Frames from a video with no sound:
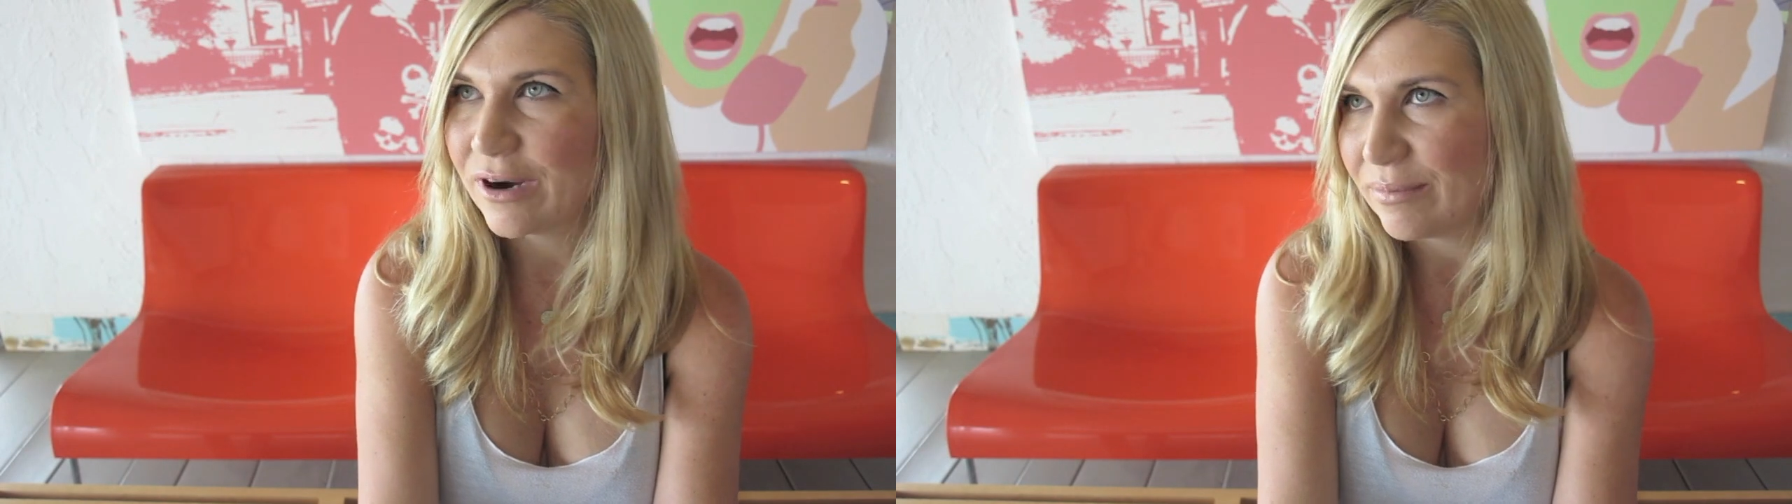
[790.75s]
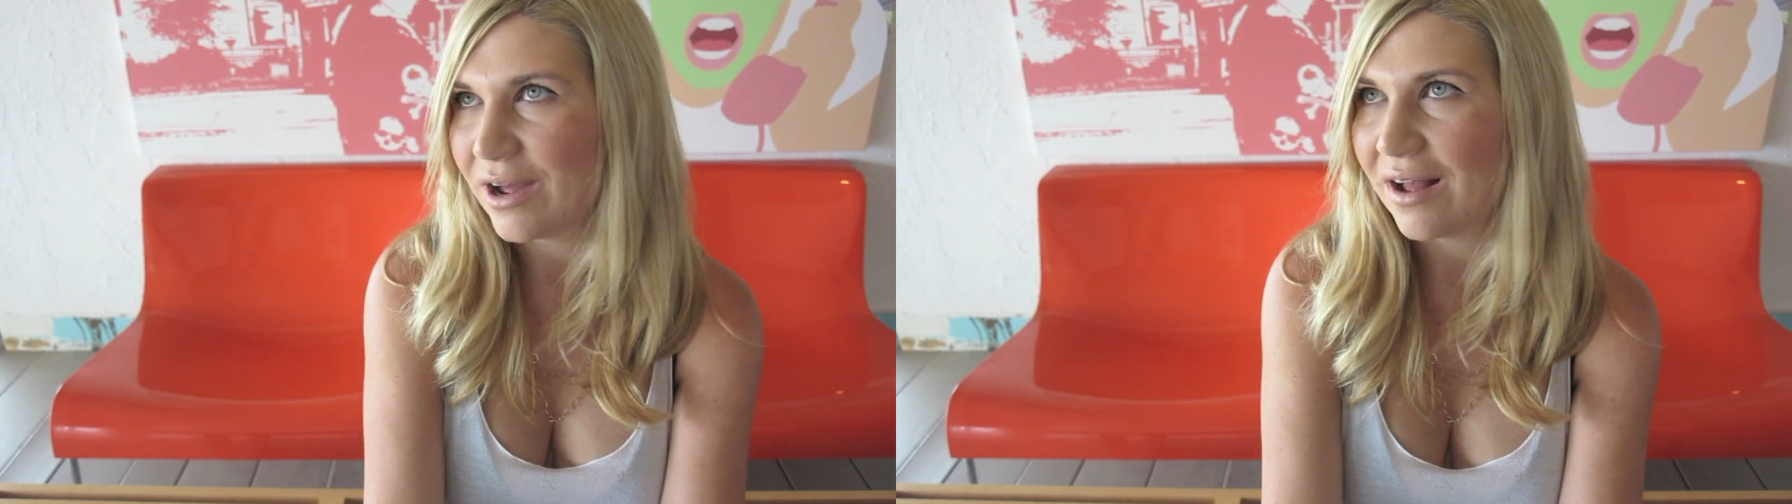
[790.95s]

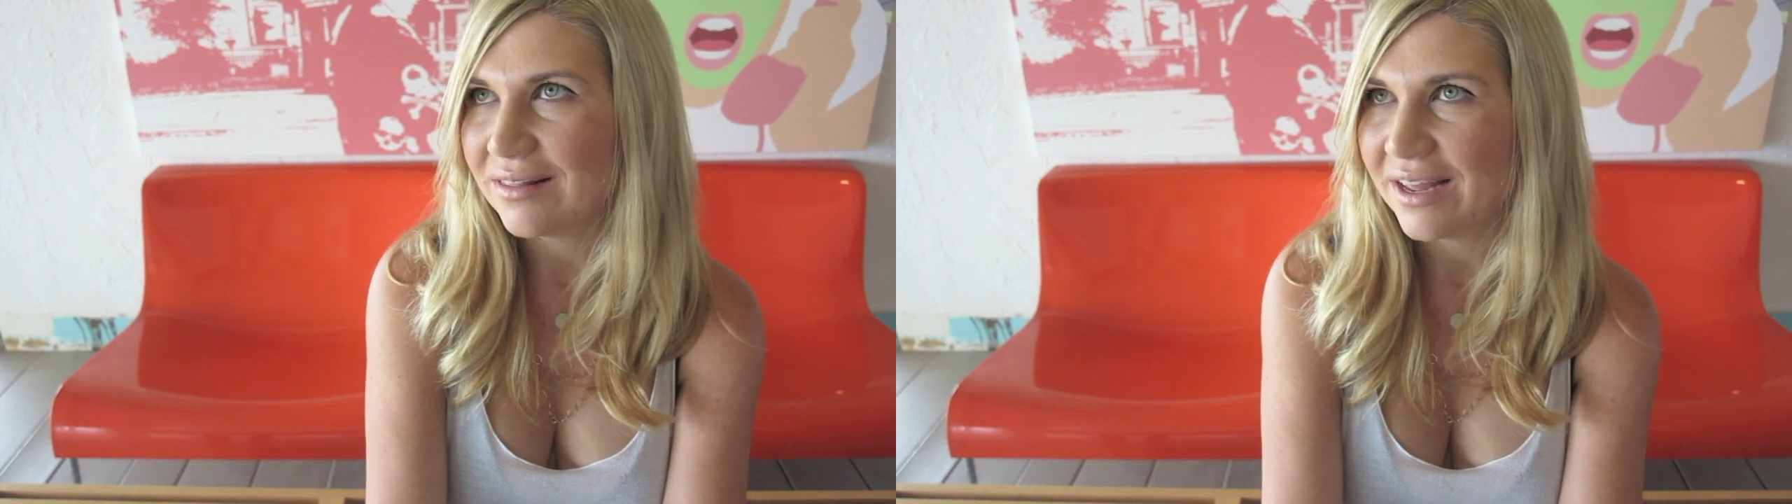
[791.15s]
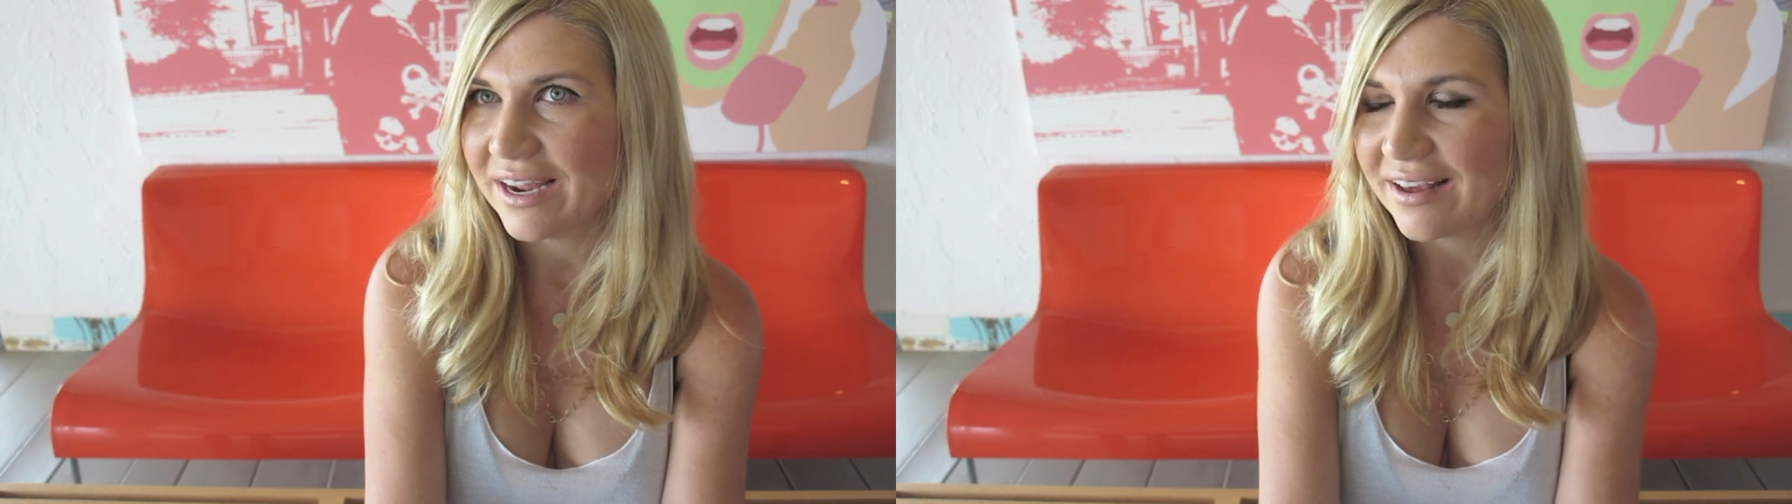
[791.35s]
where I'm
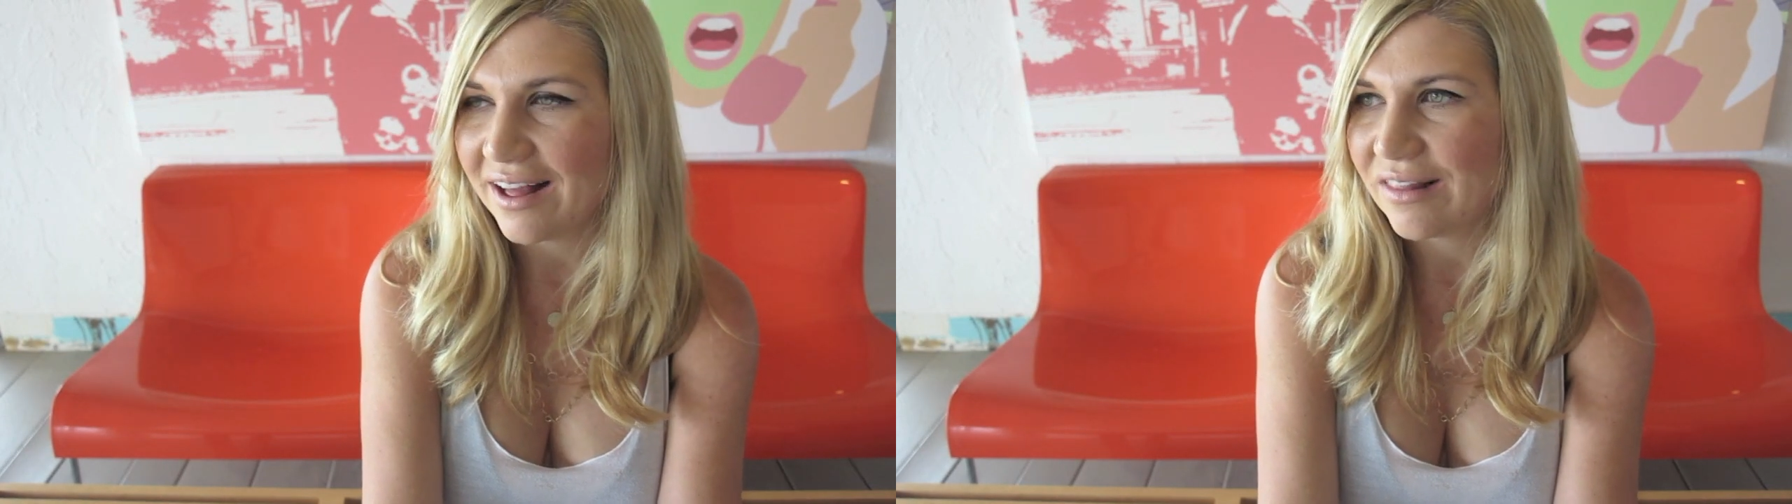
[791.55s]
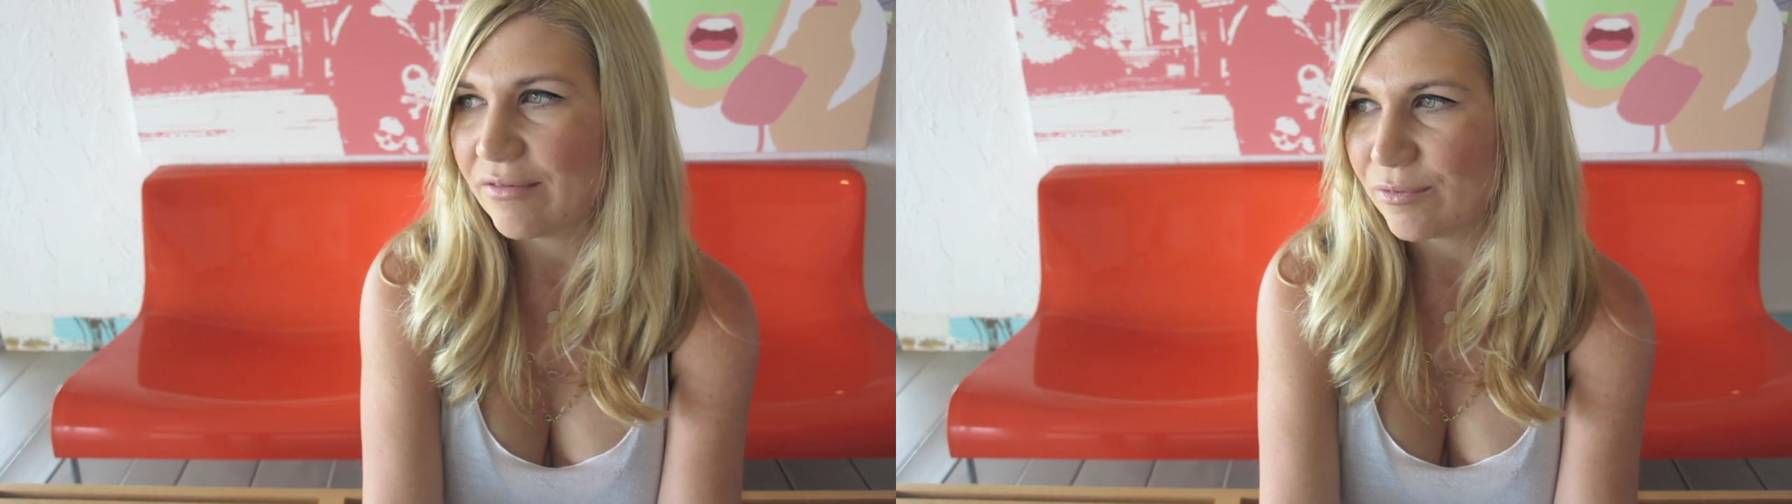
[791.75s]
not like
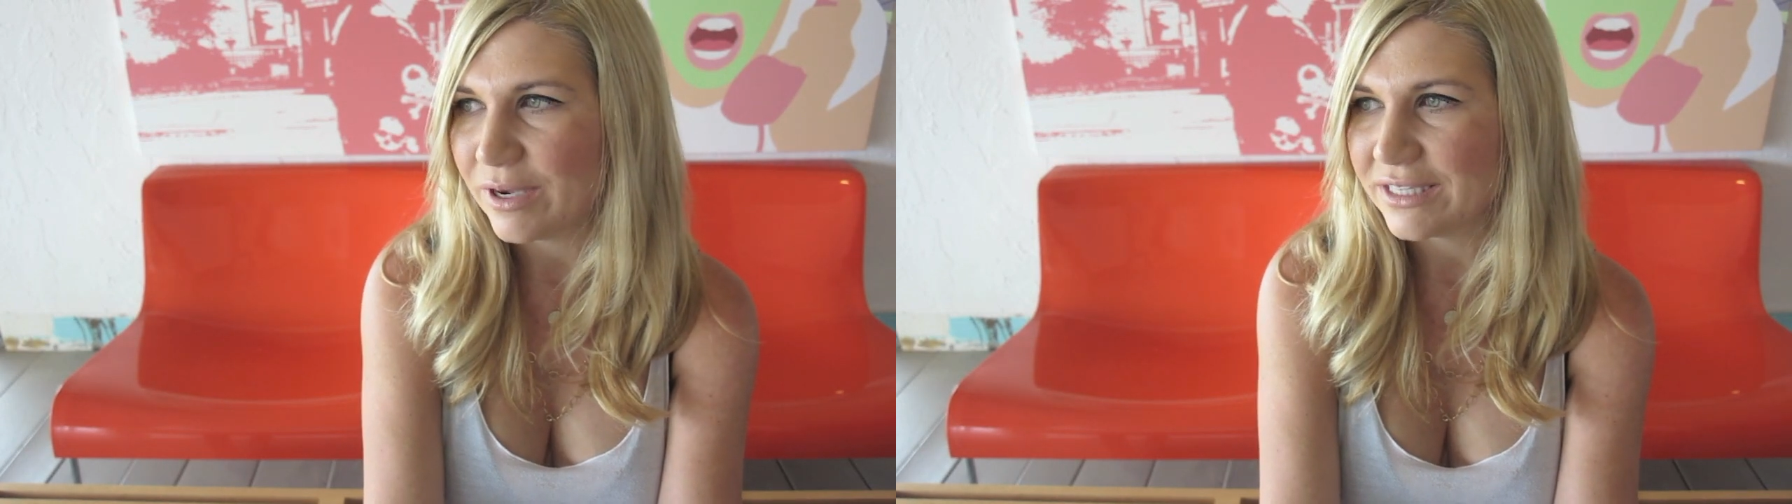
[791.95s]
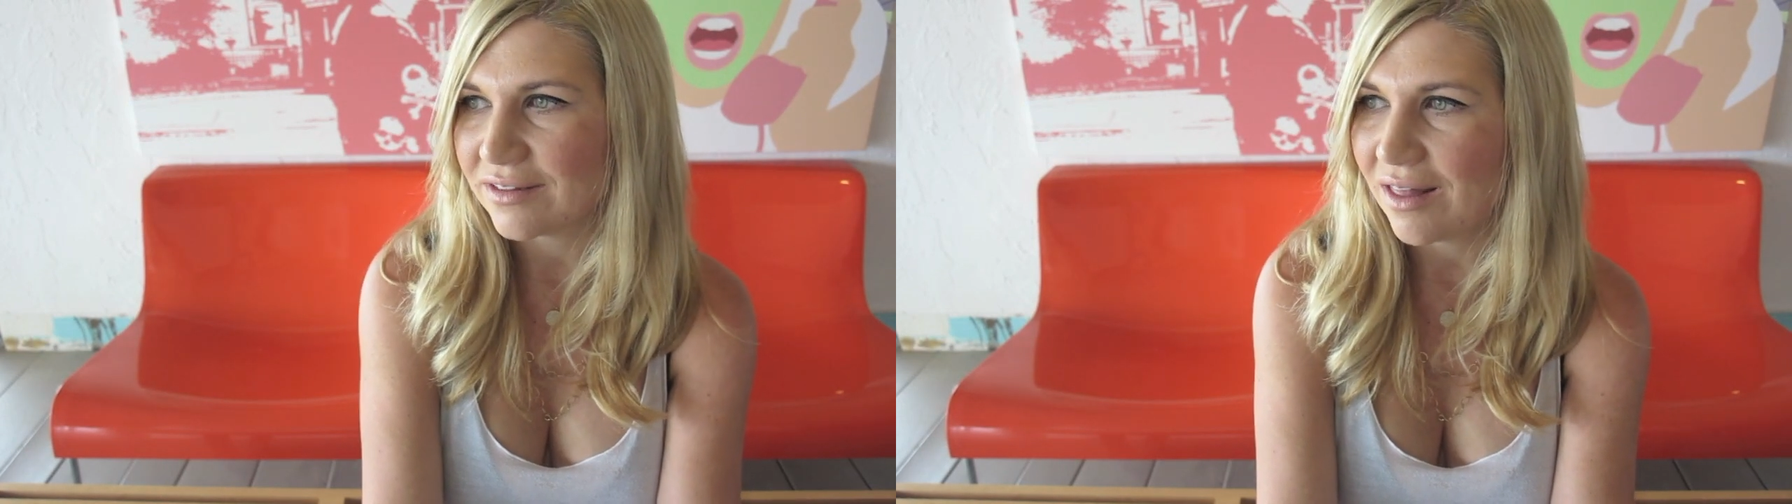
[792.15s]
11
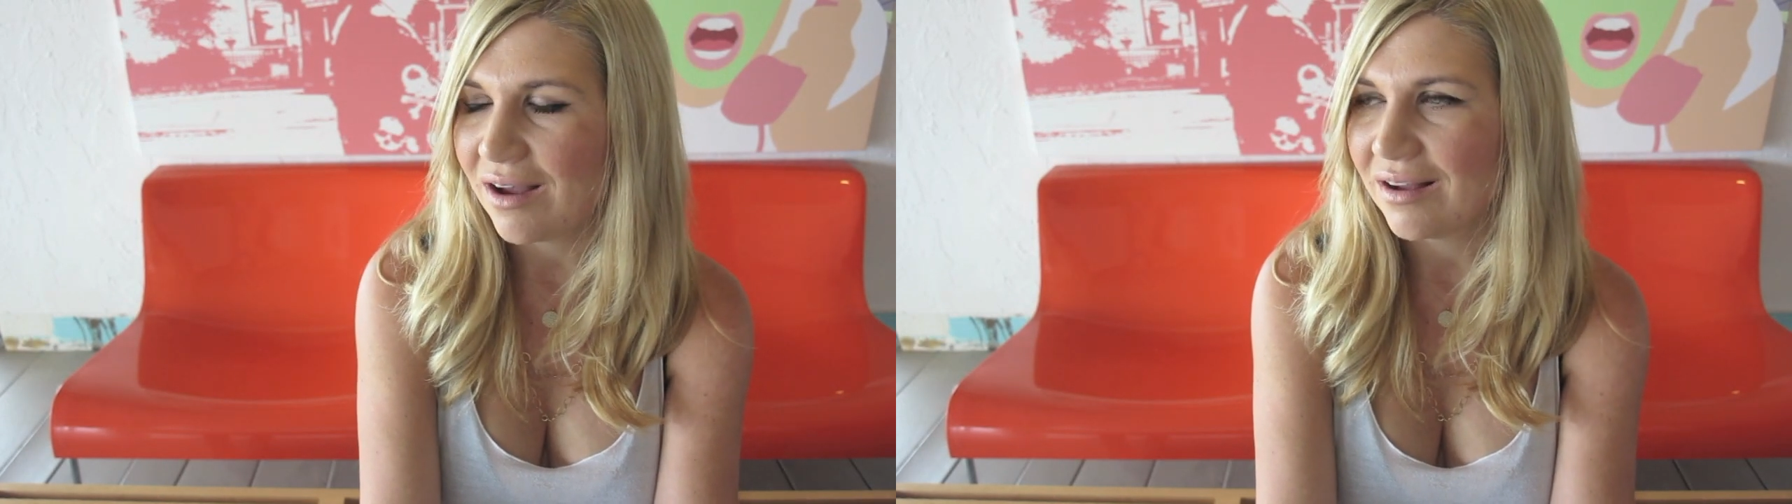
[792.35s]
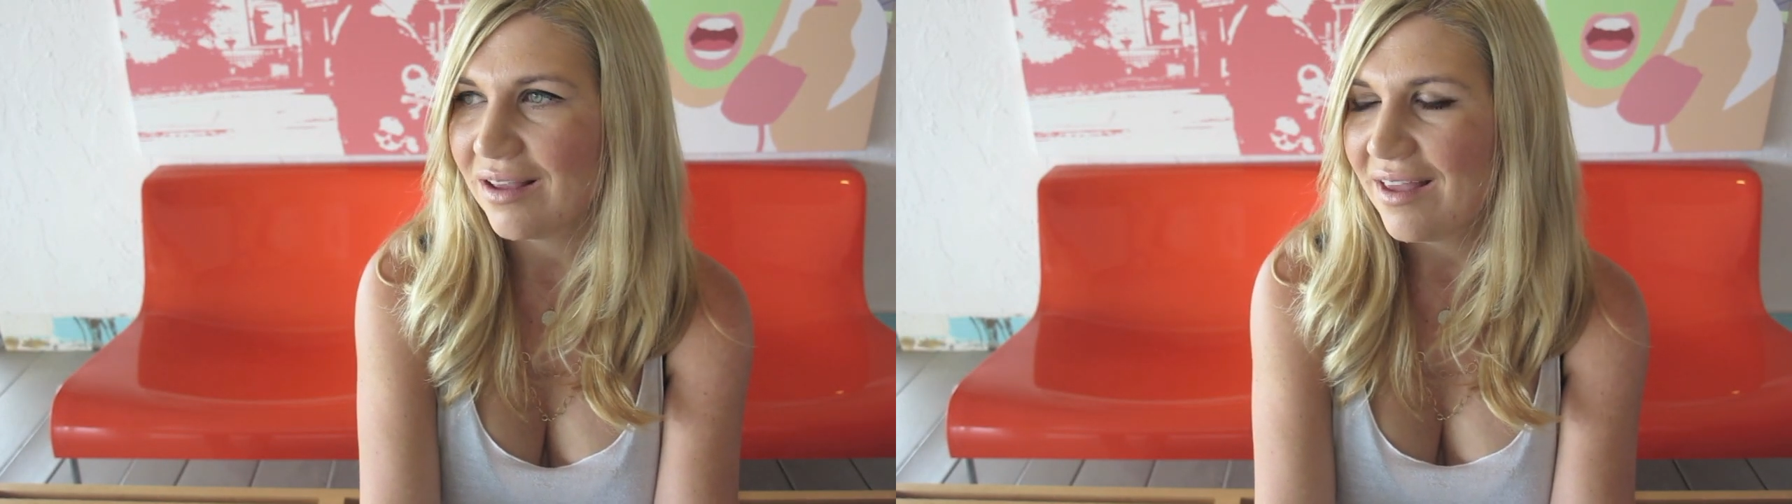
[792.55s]
weeks
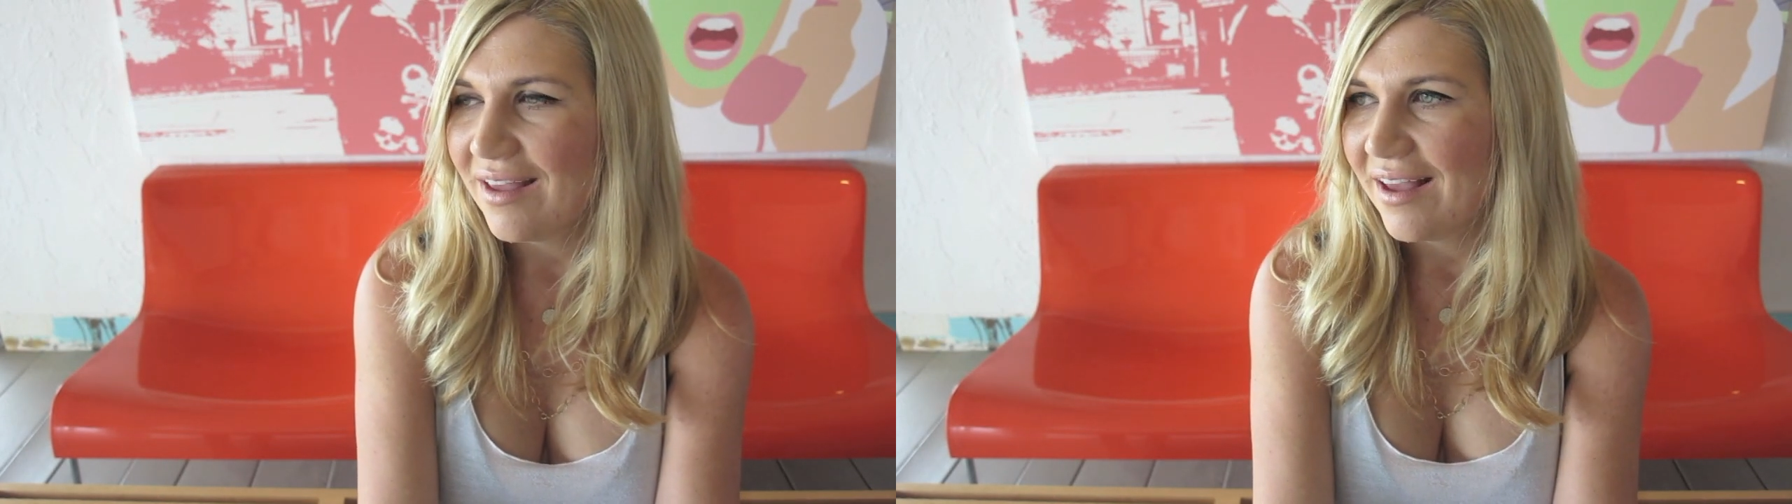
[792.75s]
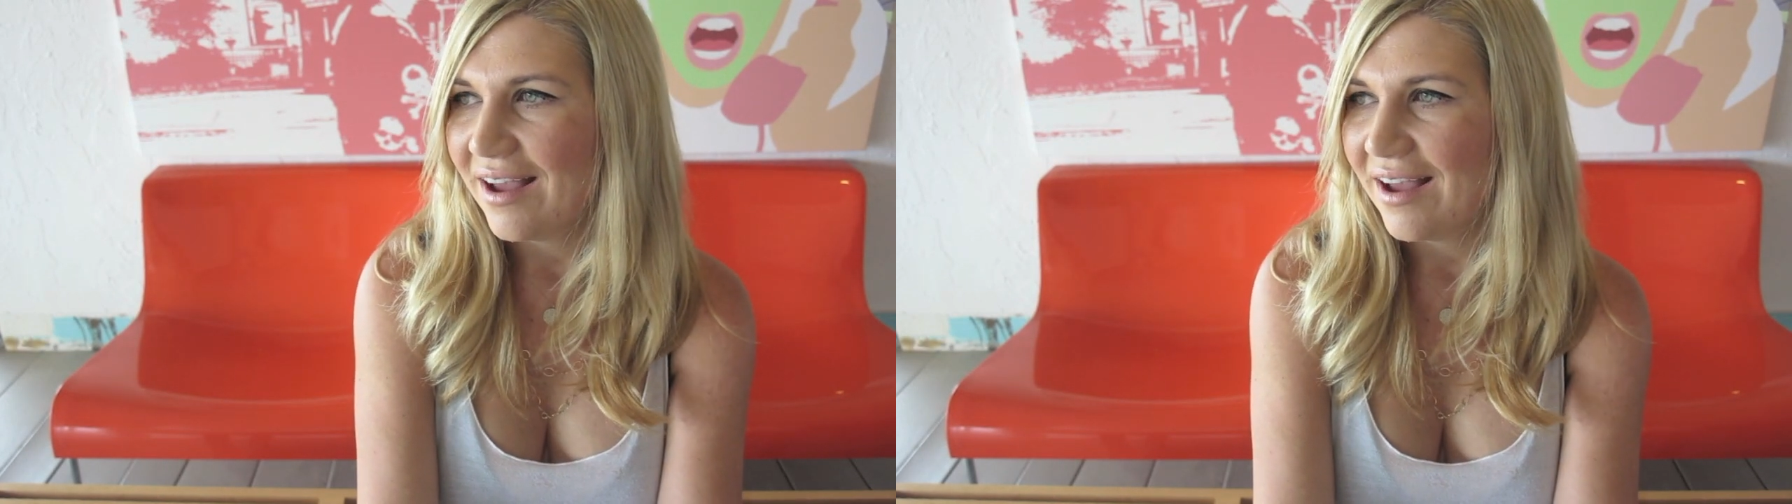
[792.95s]
along.